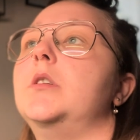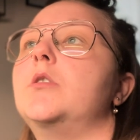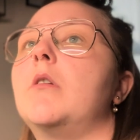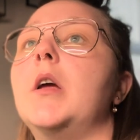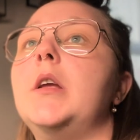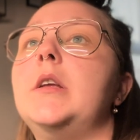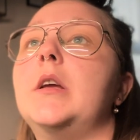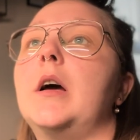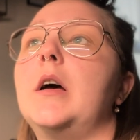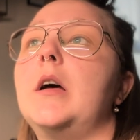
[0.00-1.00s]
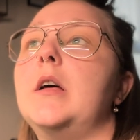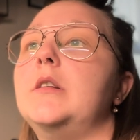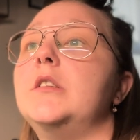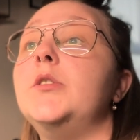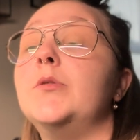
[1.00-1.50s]
try
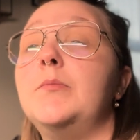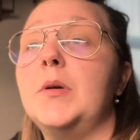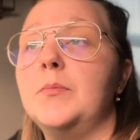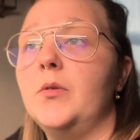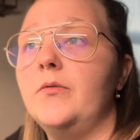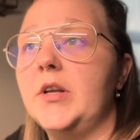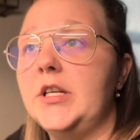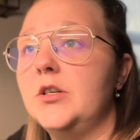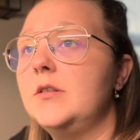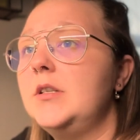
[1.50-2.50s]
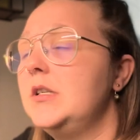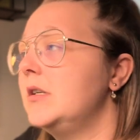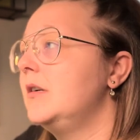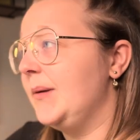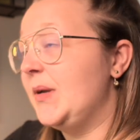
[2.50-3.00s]
and do a bit more videos.